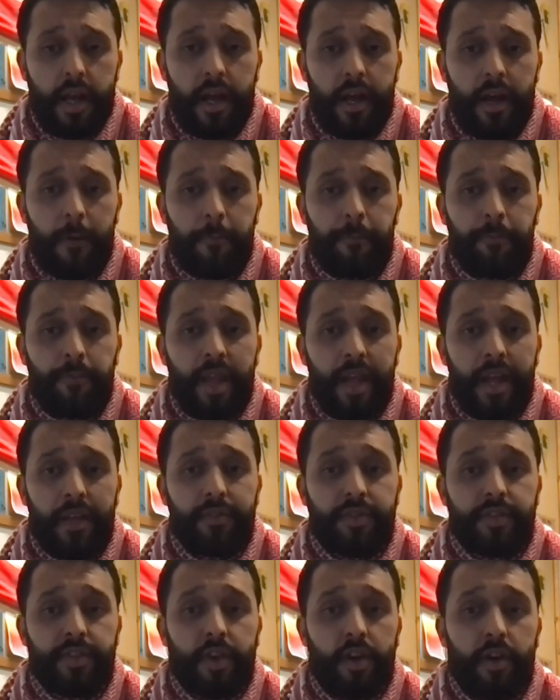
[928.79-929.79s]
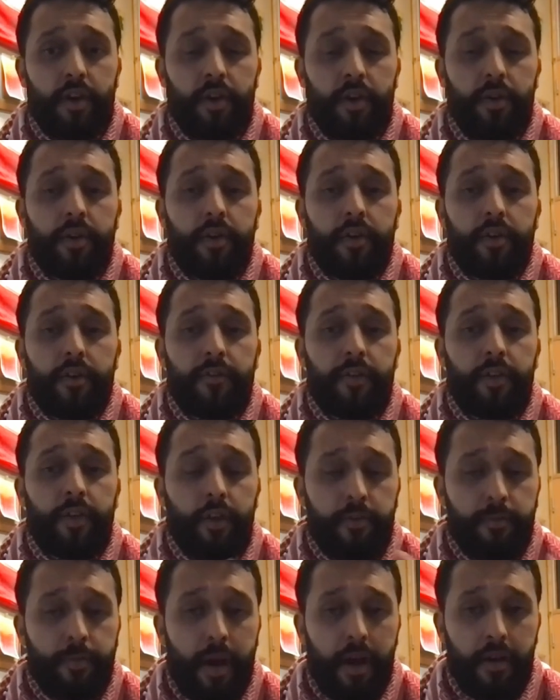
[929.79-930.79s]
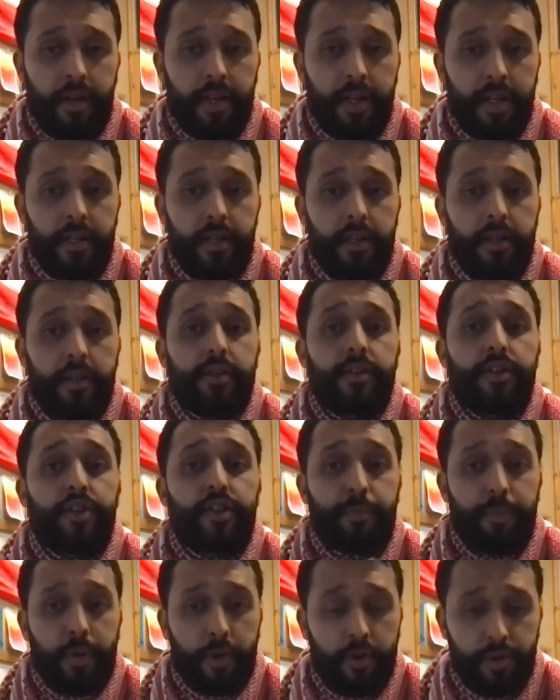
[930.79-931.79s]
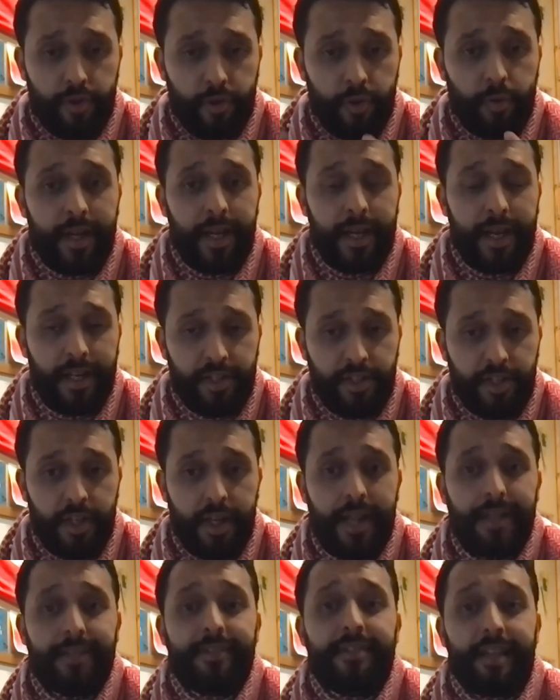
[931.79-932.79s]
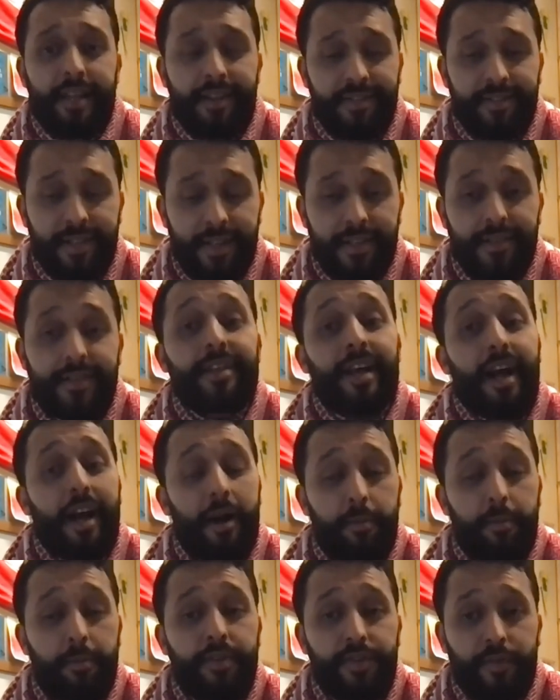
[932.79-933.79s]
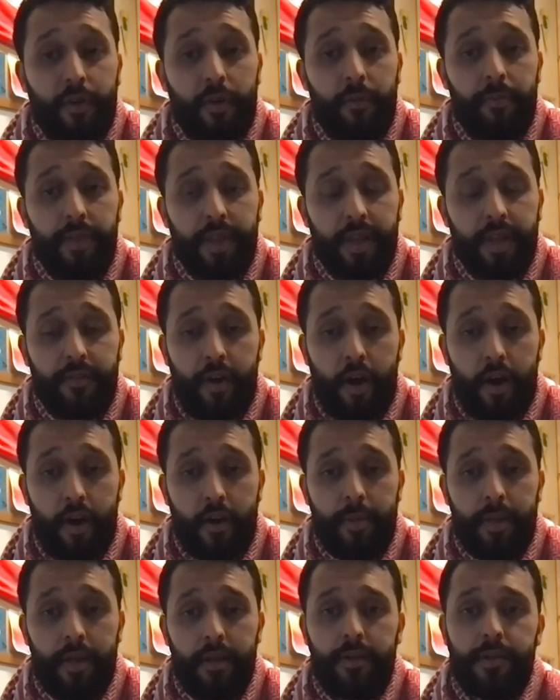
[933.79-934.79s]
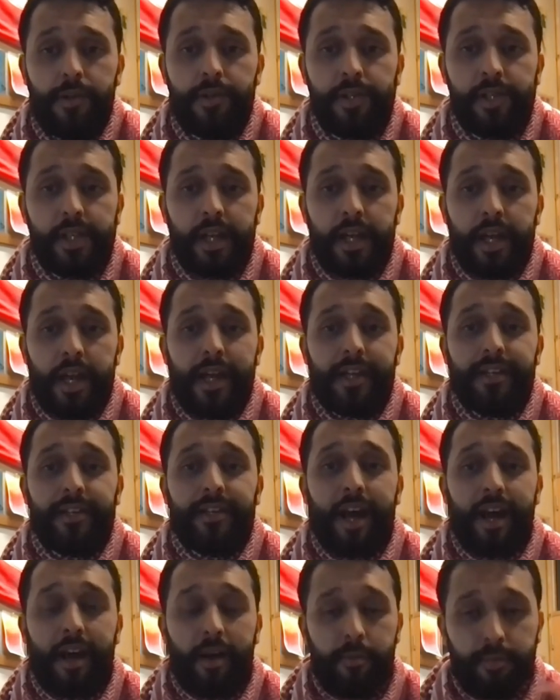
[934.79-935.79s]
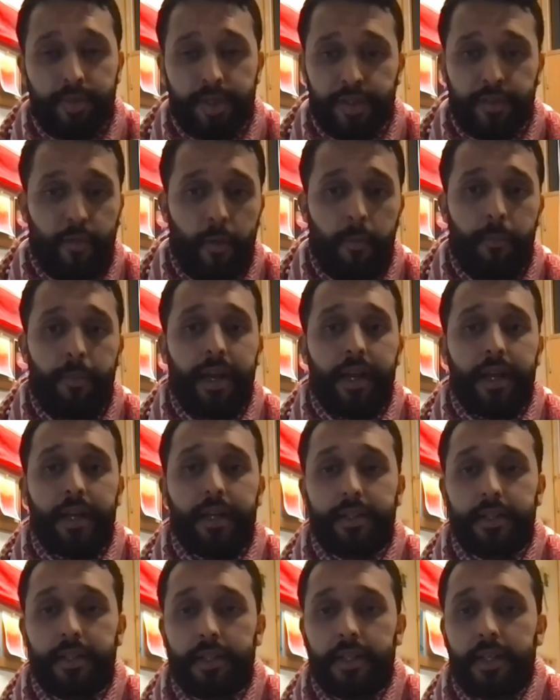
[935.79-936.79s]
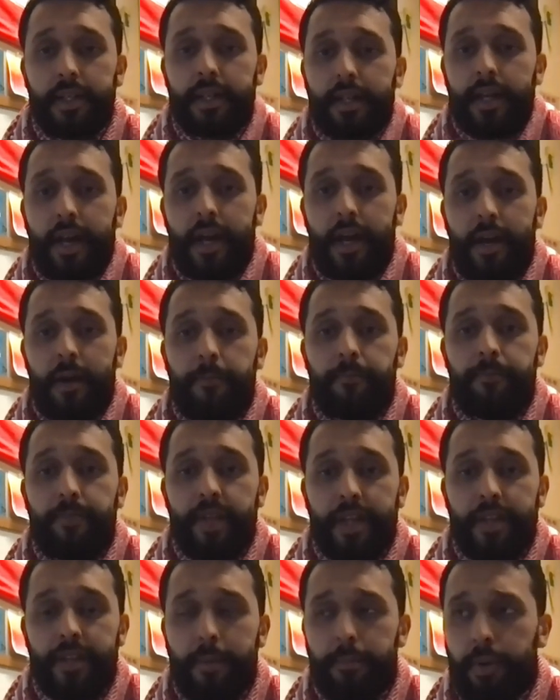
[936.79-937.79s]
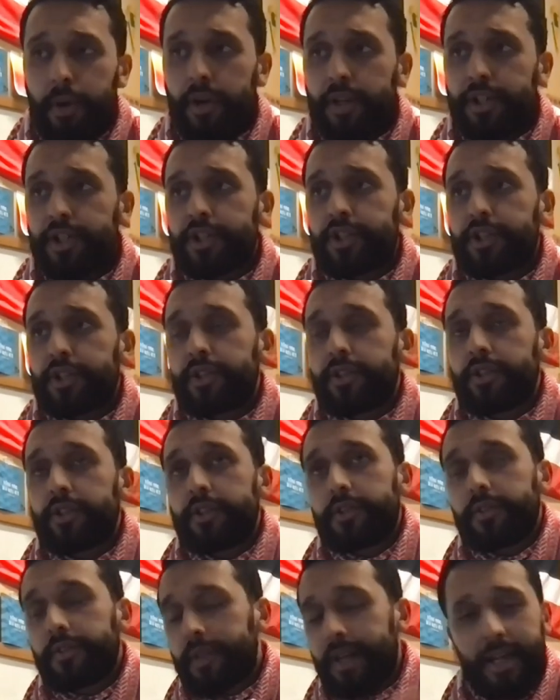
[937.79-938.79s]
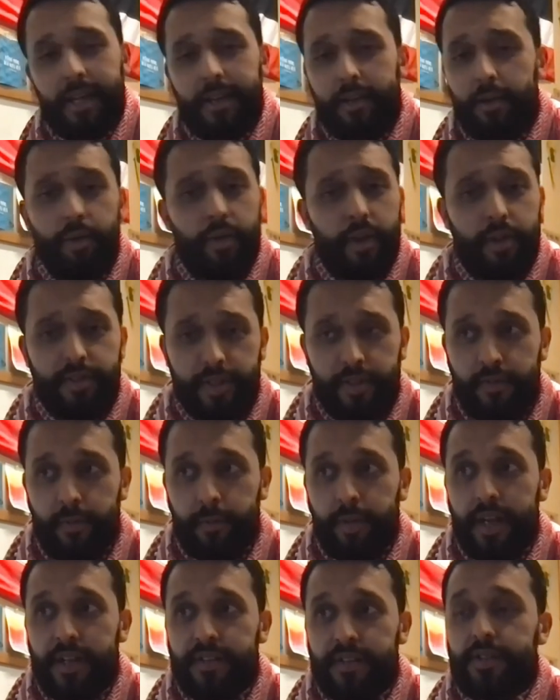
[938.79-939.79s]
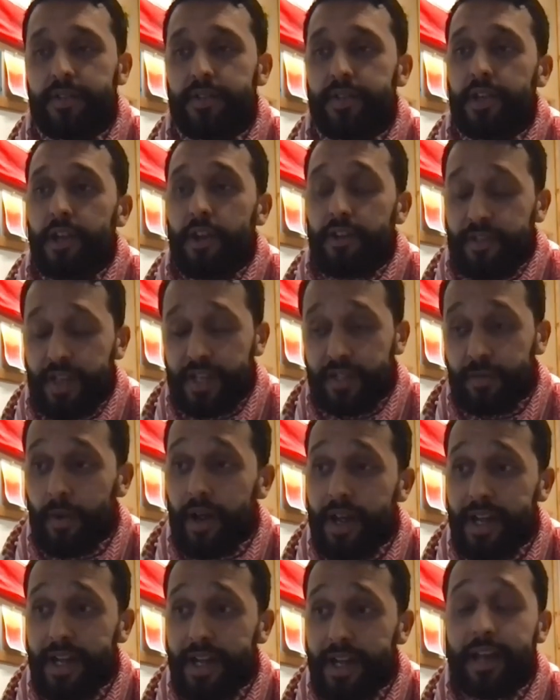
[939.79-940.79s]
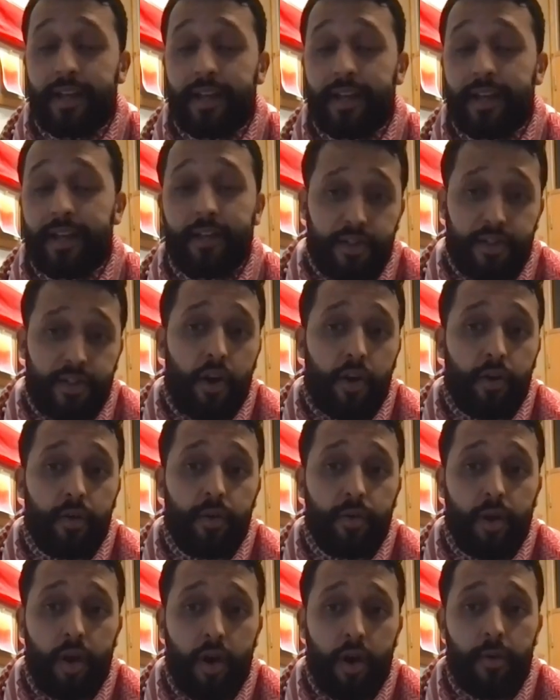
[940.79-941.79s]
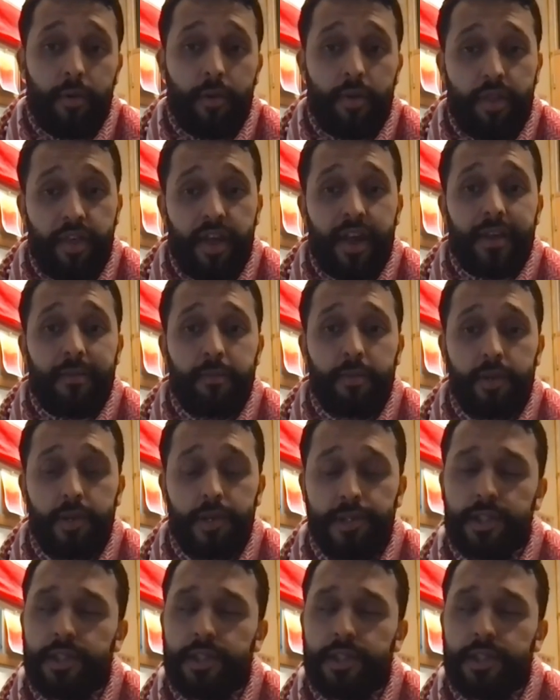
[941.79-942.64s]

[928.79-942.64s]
And so for a lot of Māori, spiritual connection and sustenance comes from the environment. It comes from being in the bush and all those different places. So that's why it got its whole own thing.